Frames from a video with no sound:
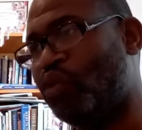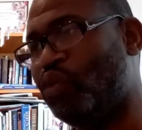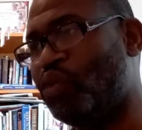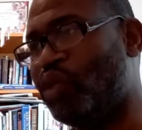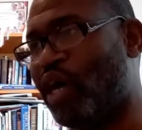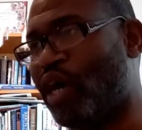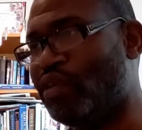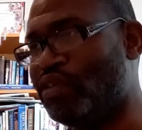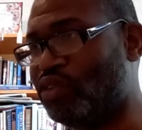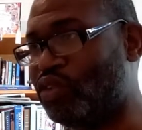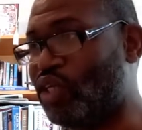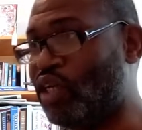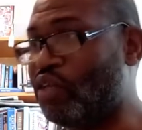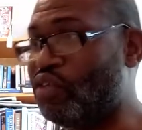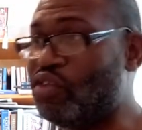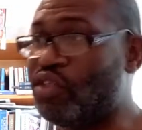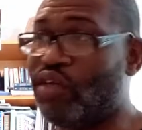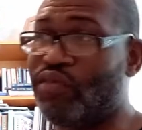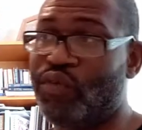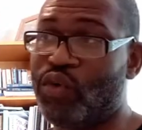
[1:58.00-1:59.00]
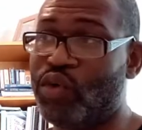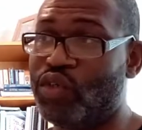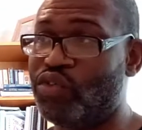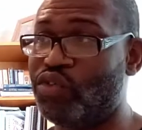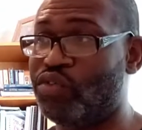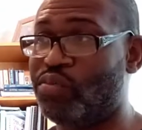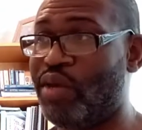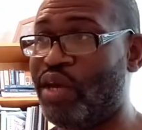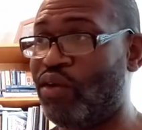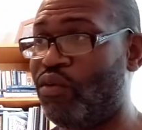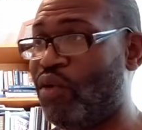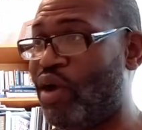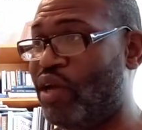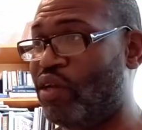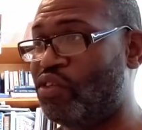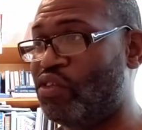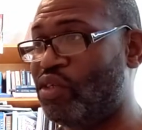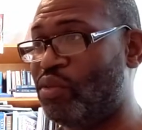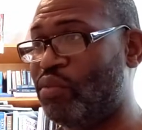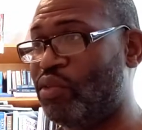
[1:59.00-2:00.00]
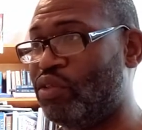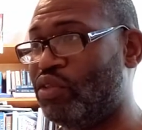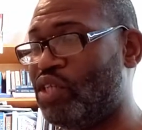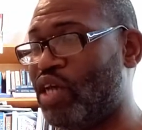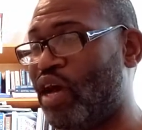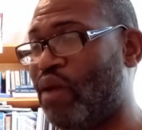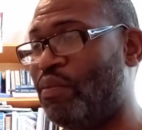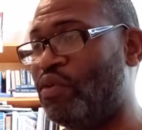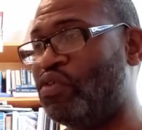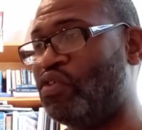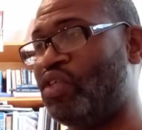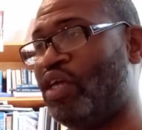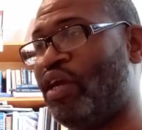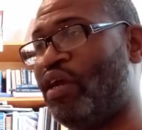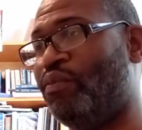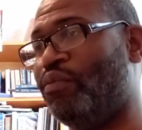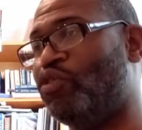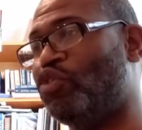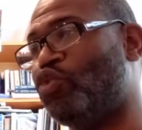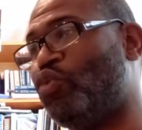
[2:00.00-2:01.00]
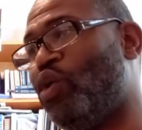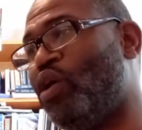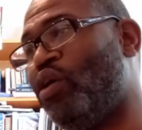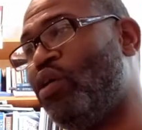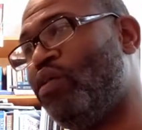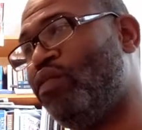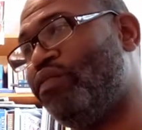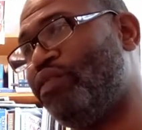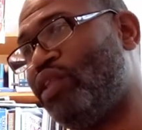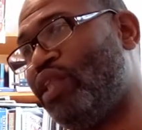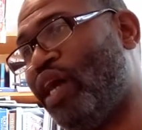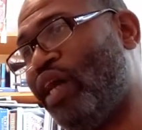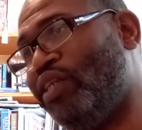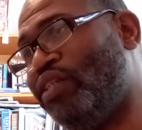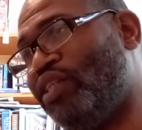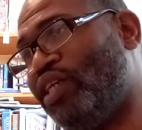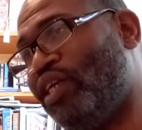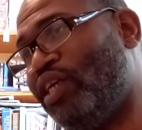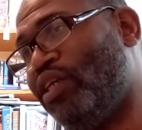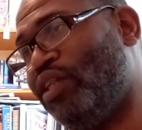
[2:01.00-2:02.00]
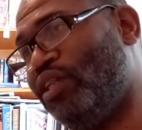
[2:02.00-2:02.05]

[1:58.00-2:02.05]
guys can check and see if yours was made around a similar time of stamp 12, 19,